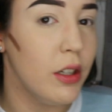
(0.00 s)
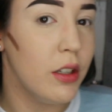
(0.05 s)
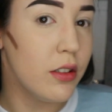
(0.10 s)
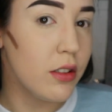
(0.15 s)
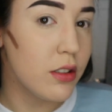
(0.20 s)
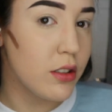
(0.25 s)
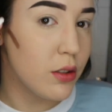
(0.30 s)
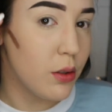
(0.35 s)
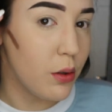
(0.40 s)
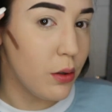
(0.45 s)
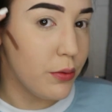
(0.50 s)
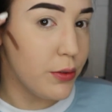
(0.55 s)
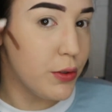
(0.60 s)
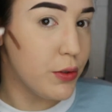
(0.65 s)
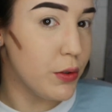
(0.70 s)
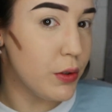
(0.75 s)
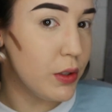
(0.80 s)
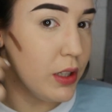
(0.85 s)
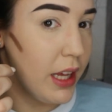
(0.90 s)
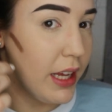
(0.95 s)
you can sort of
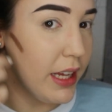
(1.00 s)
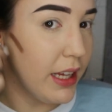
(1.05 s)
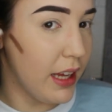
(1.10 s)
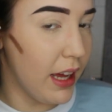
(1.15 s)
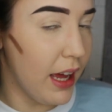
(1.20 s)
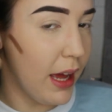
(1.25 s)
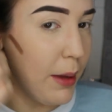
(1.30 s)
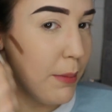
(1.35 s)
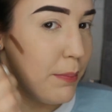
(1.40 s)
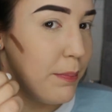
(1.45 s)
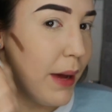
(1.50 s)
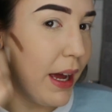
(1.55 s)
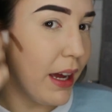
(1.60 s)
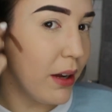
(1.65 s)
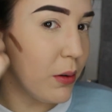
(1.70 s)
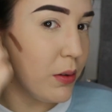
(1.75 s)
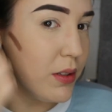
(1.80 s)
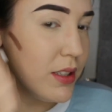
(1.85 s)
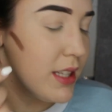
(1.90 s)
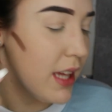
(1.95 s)
draw like a
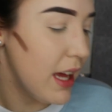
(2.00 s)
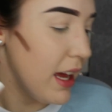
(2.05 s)
backwards